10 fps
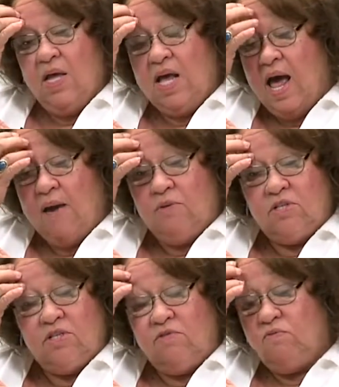Guy
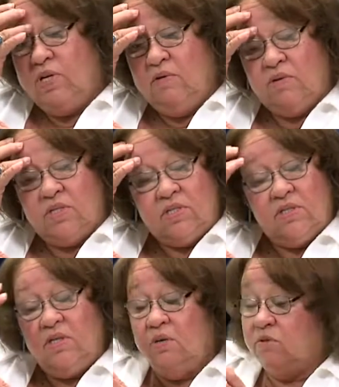was
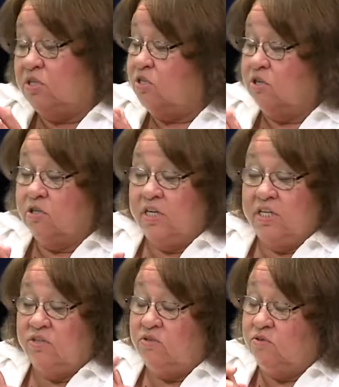certain
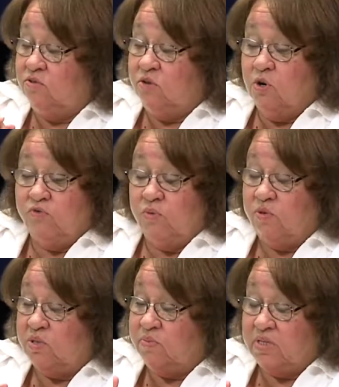his girlfriend
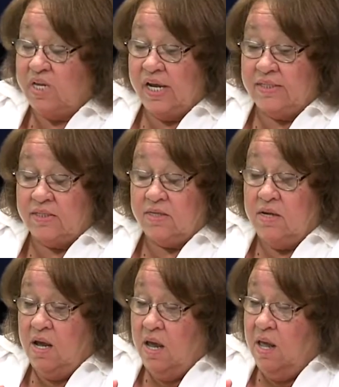was possessed
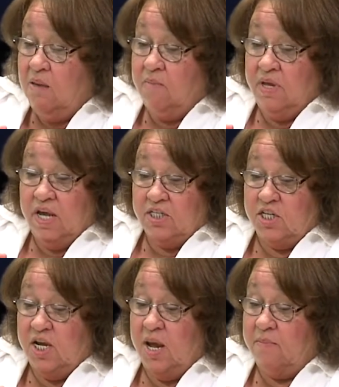because
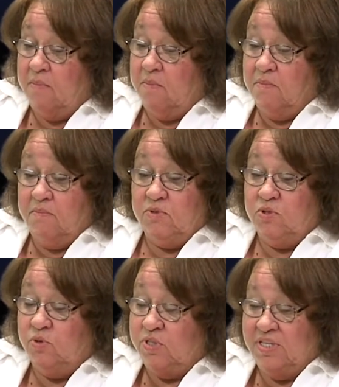she kept
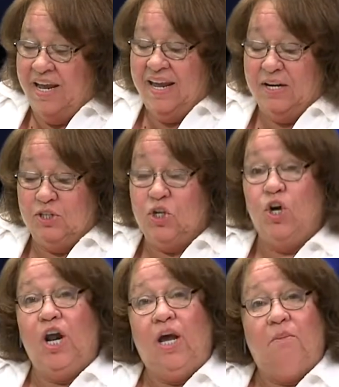twisting and
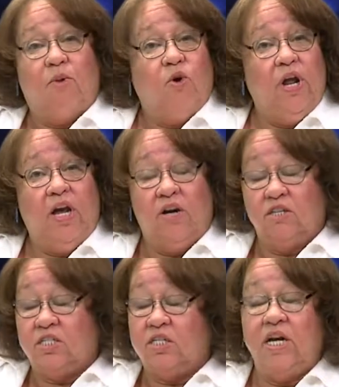turning and moaning in her
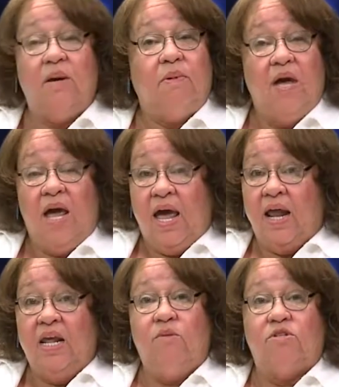sleep,
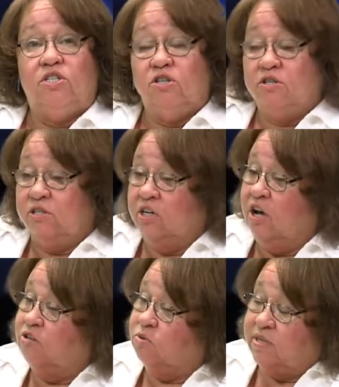and he was certain the
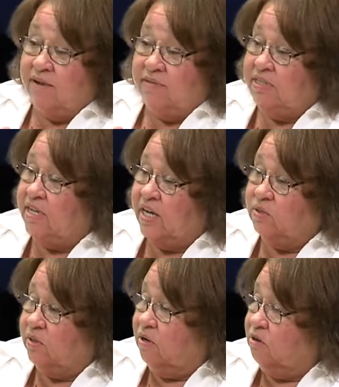ghost was having sex
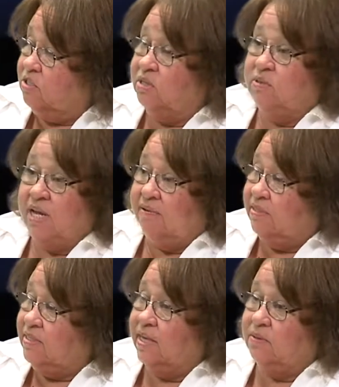with her, or she was having
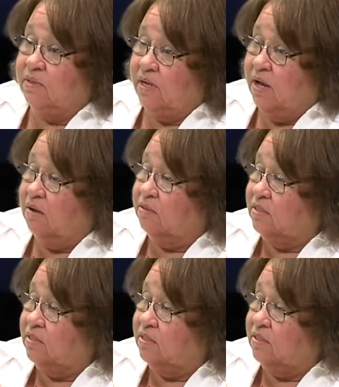sex with the ghost.